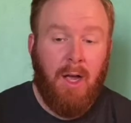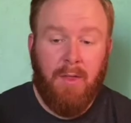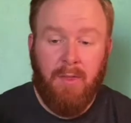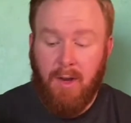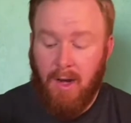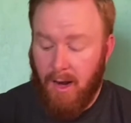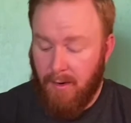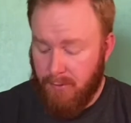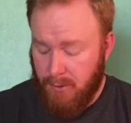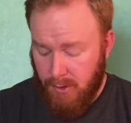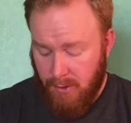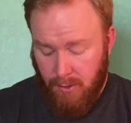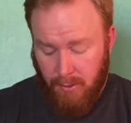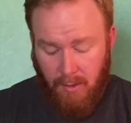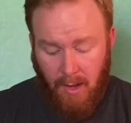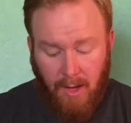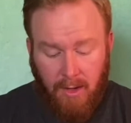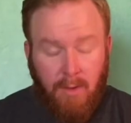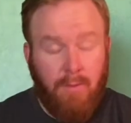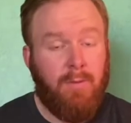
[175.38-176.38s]
then after you do
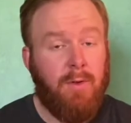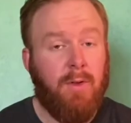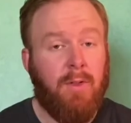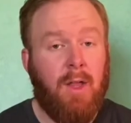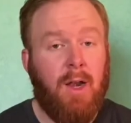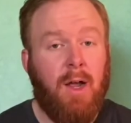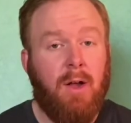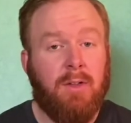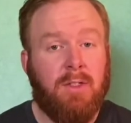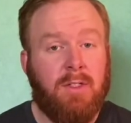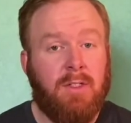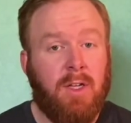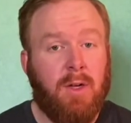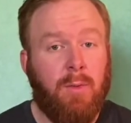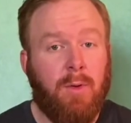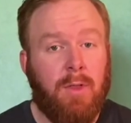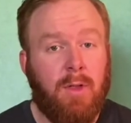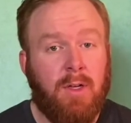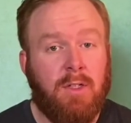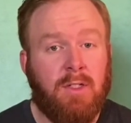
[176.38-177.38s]
that and you fill that out, stick
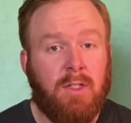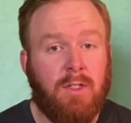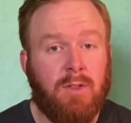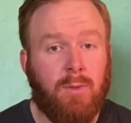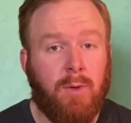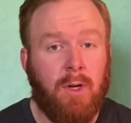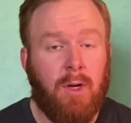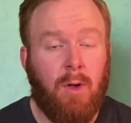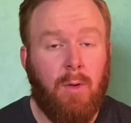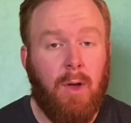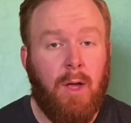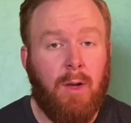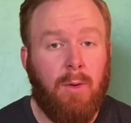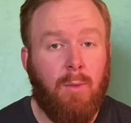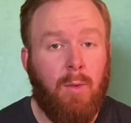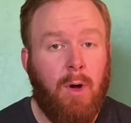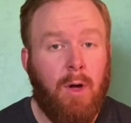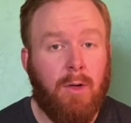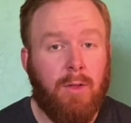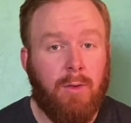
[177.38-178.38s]
with us because we're going to go ahead
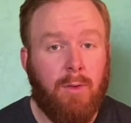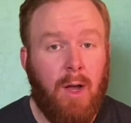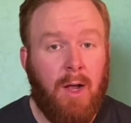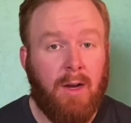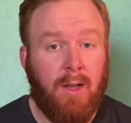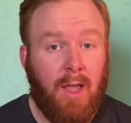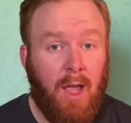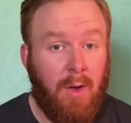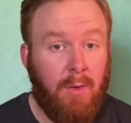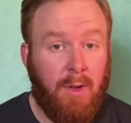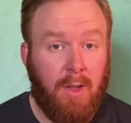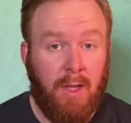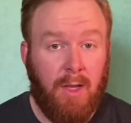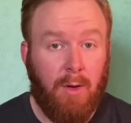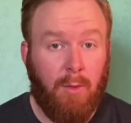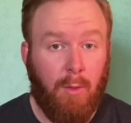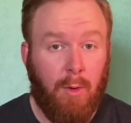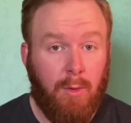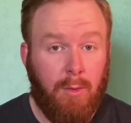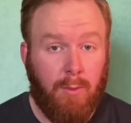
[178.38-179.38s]
and walk through how to
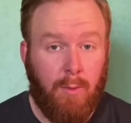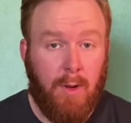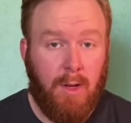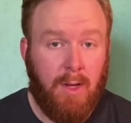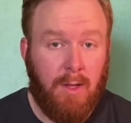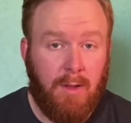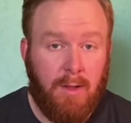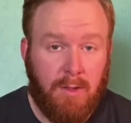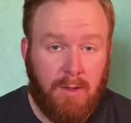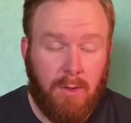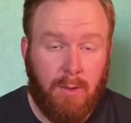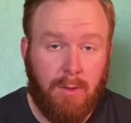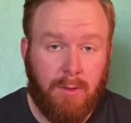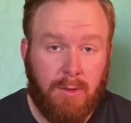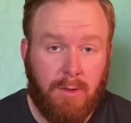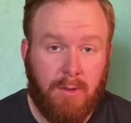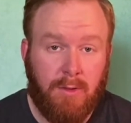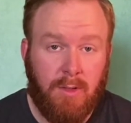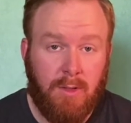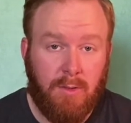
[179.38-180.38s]
calculate growth rate in these
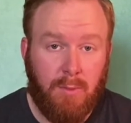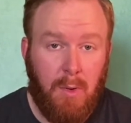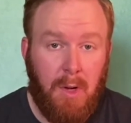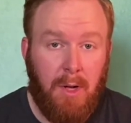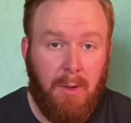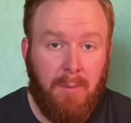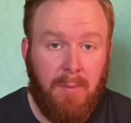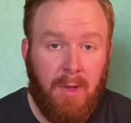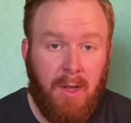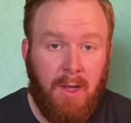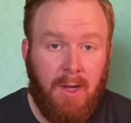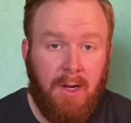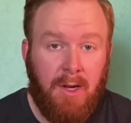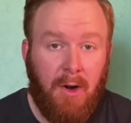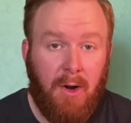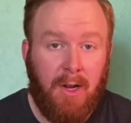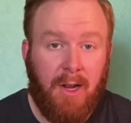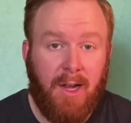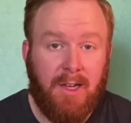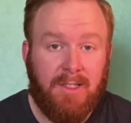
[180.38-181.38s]
cultures as well.
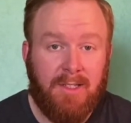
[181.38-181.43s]
All right, guys,